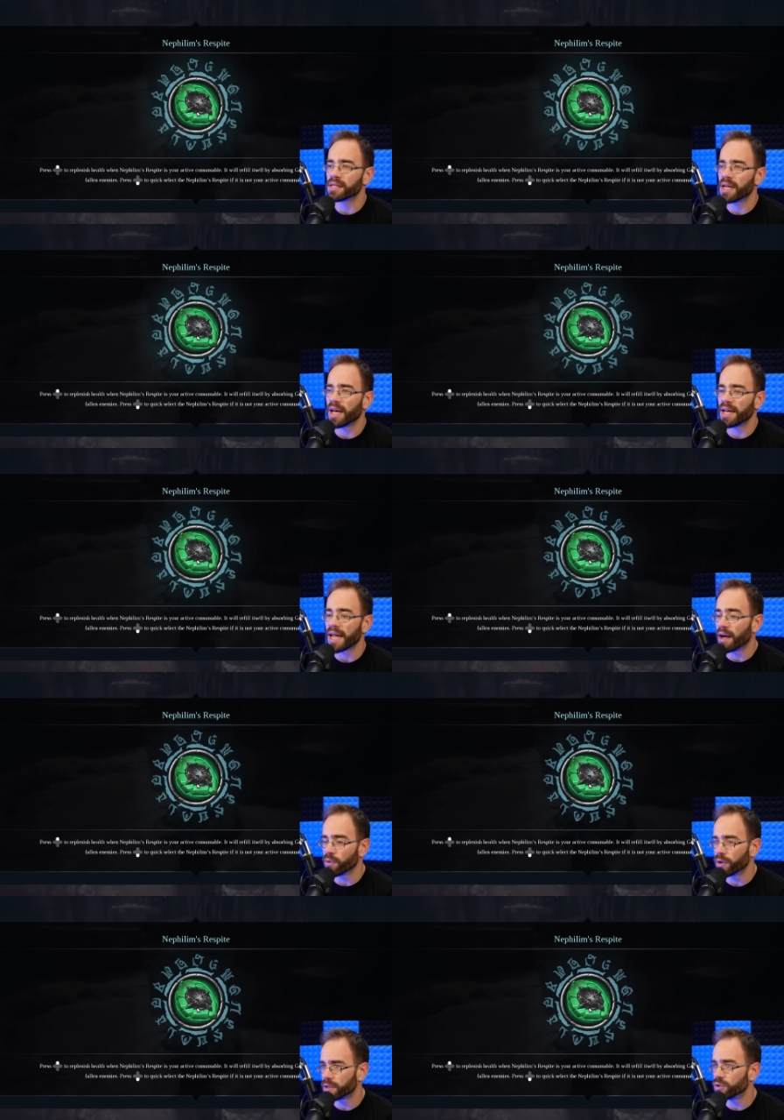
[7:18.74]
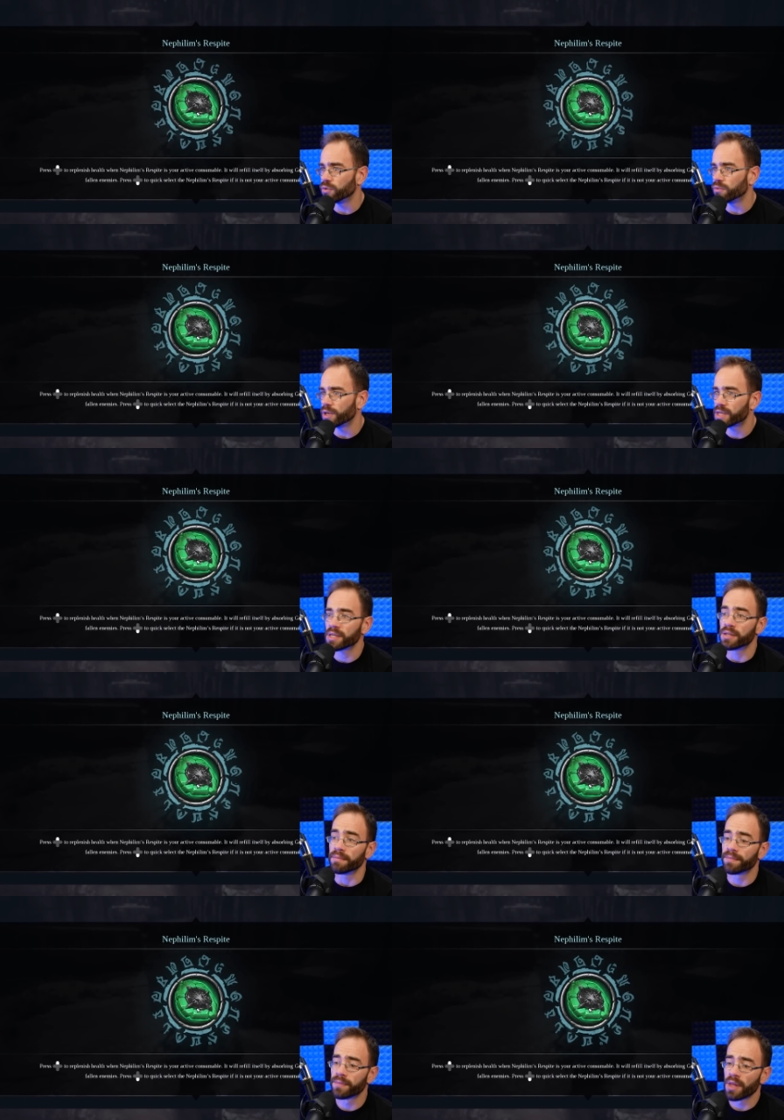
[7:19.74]
say, downloaded to a
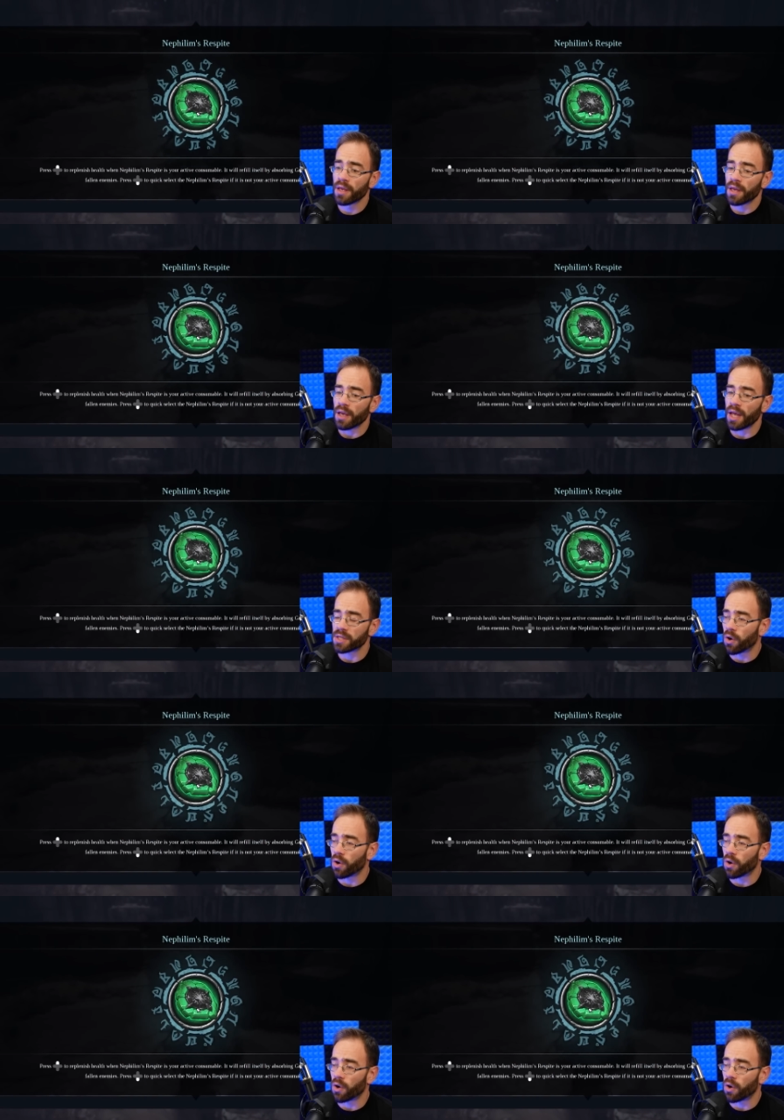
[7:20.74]
system. It's